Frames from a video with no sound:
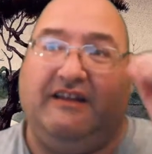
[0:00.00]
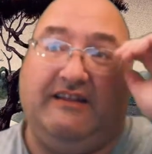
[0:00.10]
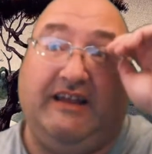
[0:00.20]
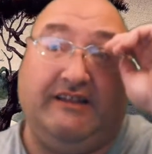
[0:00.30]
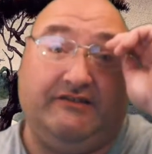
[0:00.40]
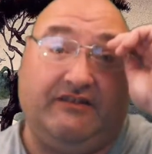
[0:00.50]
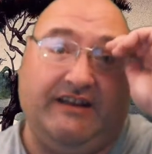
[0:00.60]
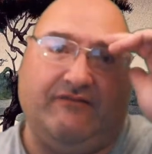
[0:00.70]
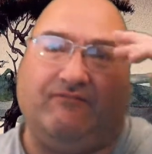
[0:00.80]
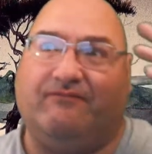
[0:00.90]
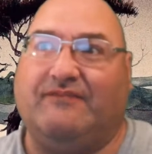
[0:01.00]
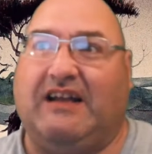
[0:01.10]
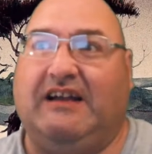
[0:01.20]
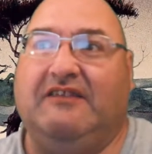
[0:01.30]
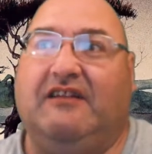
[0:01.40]
That is right.
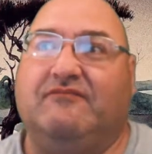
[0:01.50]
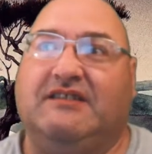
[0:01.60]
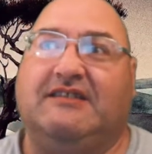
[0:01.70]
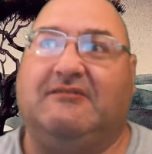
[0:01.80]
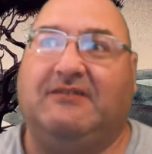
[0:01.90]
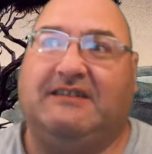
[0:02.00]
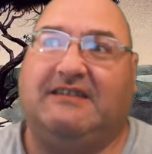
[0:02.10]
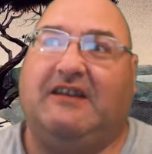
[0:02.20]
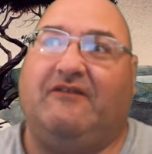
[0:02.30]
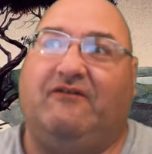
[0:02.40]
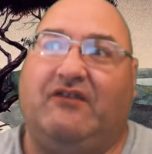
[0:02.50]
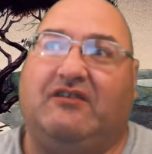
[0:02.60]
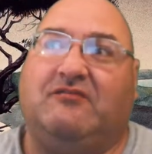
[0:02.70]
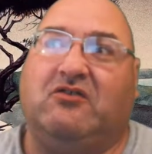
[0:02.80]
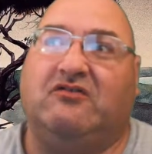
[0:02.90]
I love music because I can
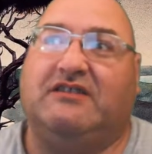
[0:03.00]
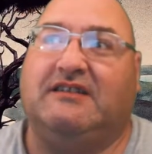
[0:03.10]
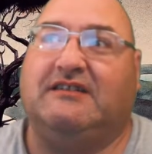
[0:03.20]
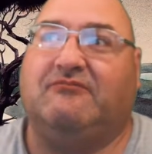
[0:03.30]
feel emotions,